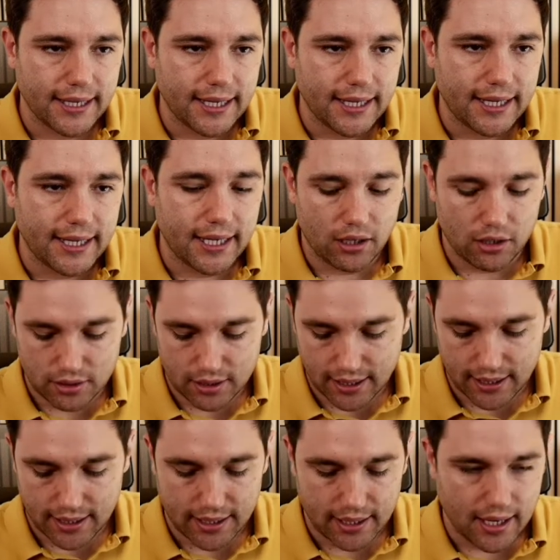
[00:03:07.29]
He goes
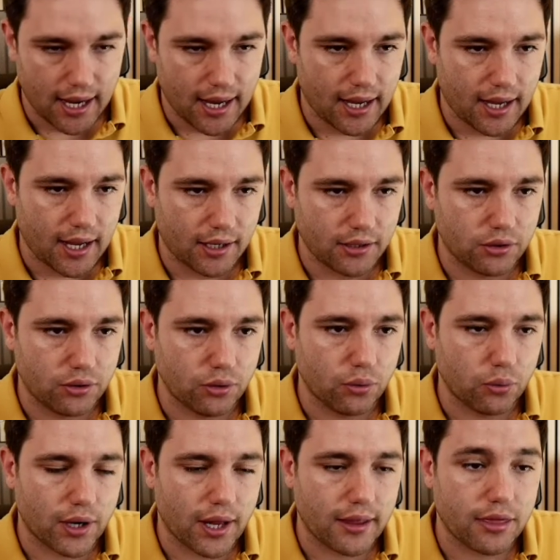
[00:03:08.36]
again and do
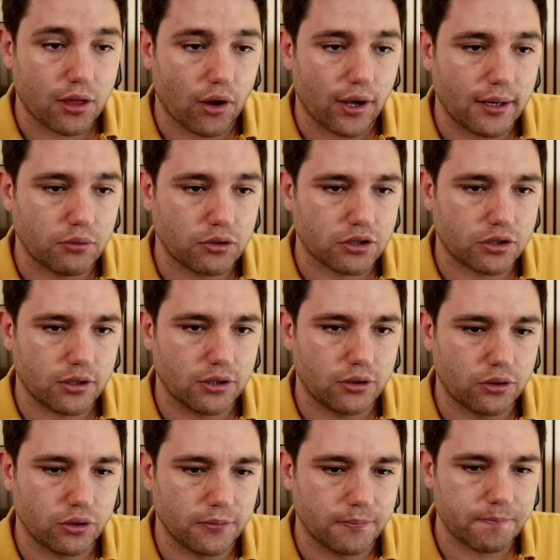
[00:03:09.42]
what I thought he was going to
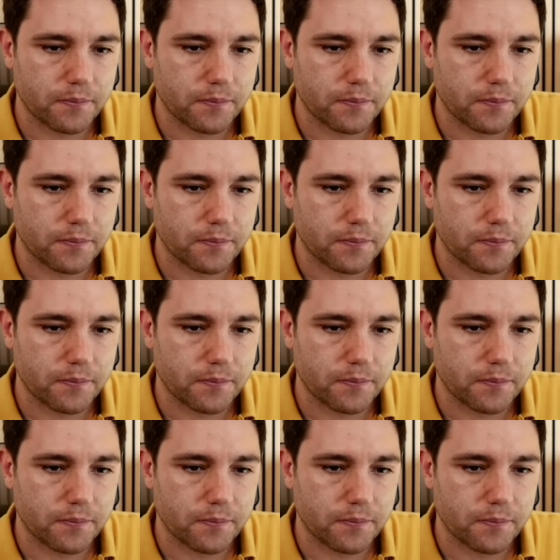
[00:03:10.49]
do.